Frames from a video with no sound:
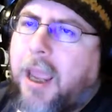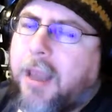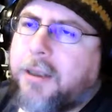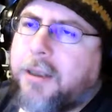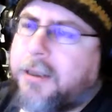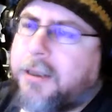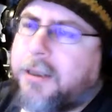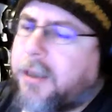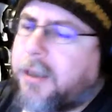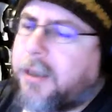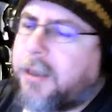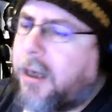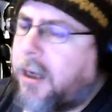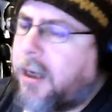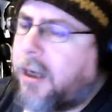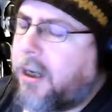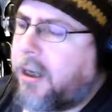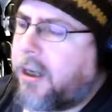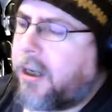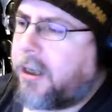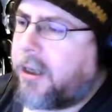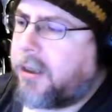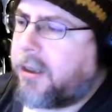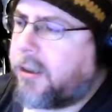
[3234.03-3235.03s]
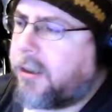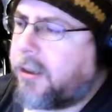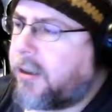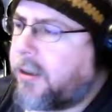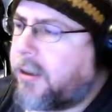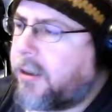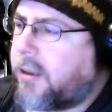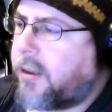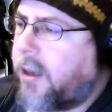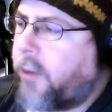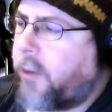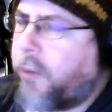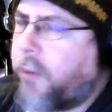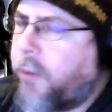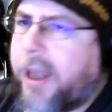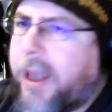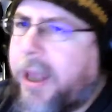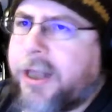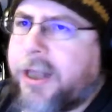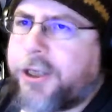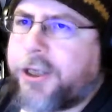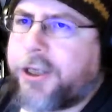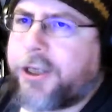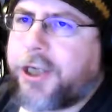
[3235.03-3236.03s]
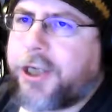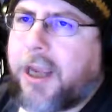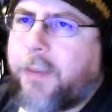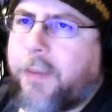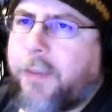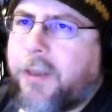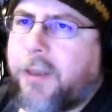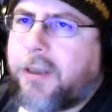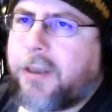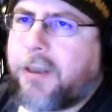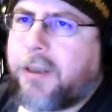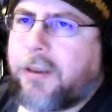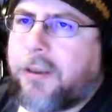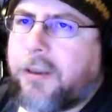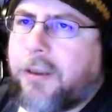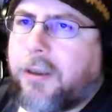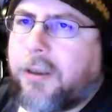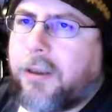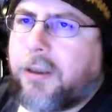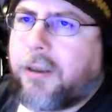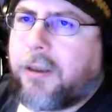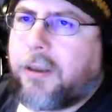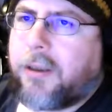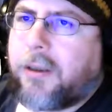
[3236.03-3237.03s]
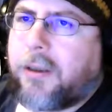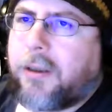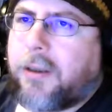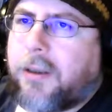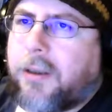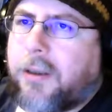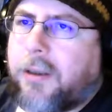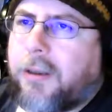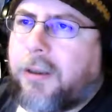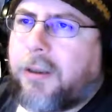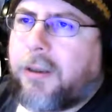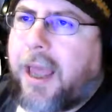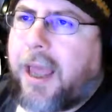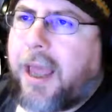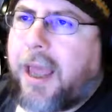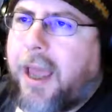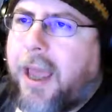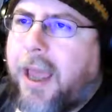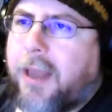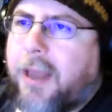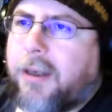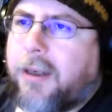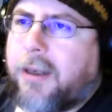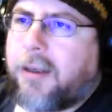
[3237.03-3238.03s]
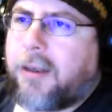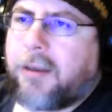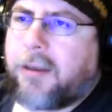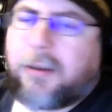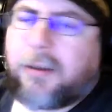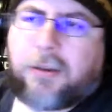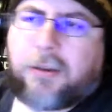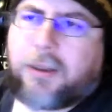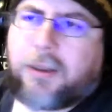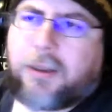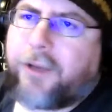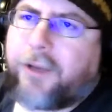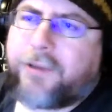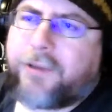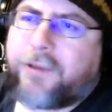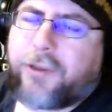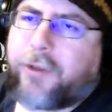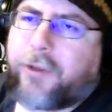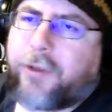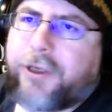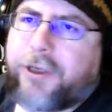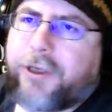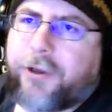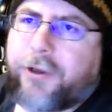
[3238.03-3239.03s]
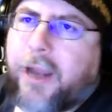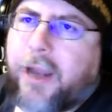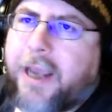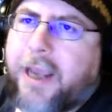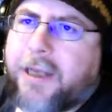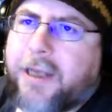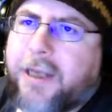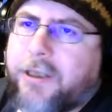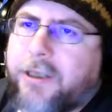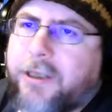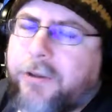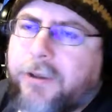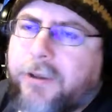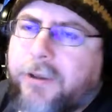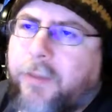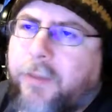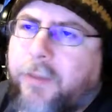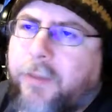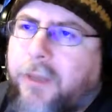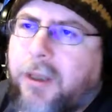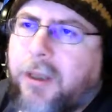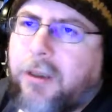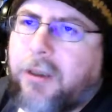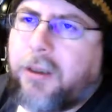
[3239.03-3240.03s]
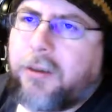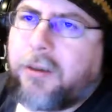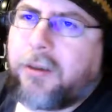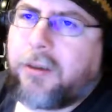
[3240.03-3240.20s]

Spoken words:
And a red enchantment that gives a creature haste or something.